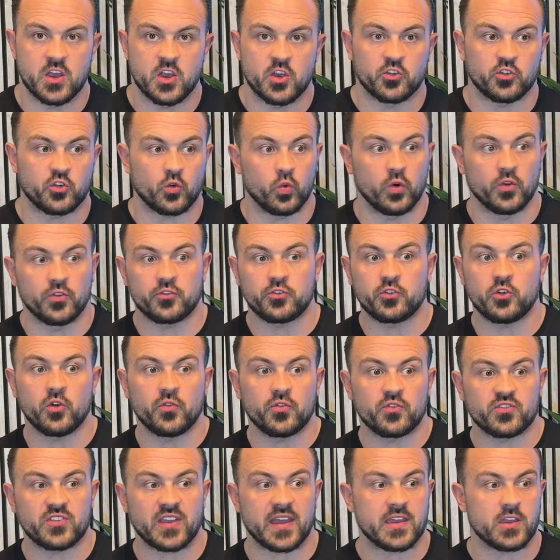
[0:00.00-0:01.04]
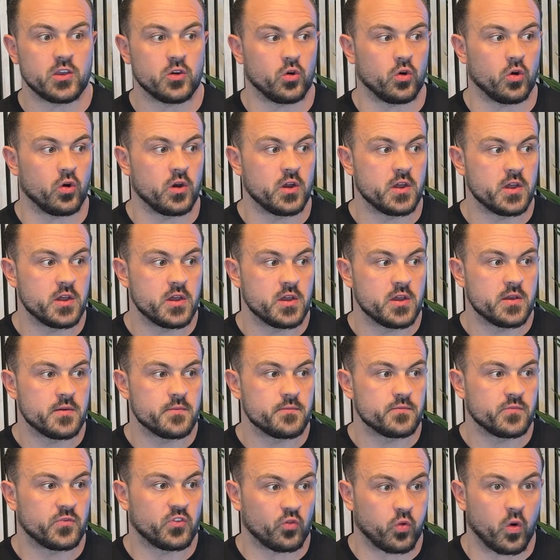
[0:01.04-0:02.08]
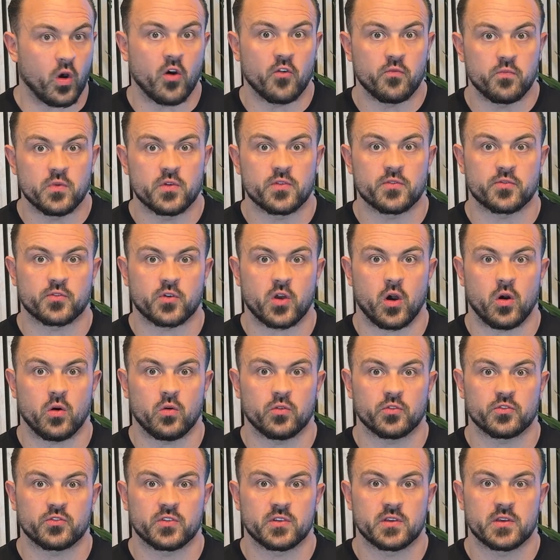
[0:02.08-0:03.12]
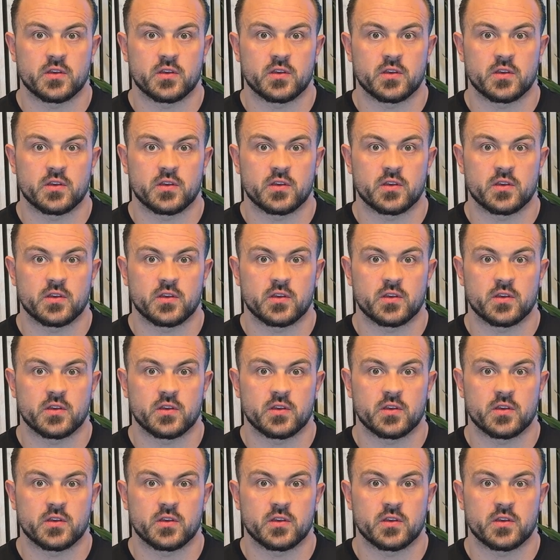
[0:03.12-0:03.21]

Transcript: So once you've set your 12-month goals,